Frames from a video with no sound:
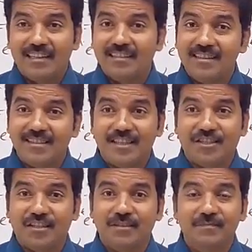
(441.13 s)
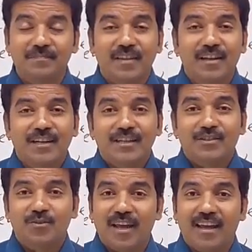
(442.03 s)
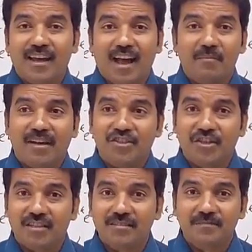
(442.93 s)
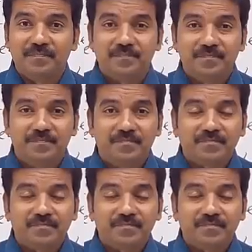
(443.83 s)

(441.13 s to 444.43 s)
And in this session, today I mentioned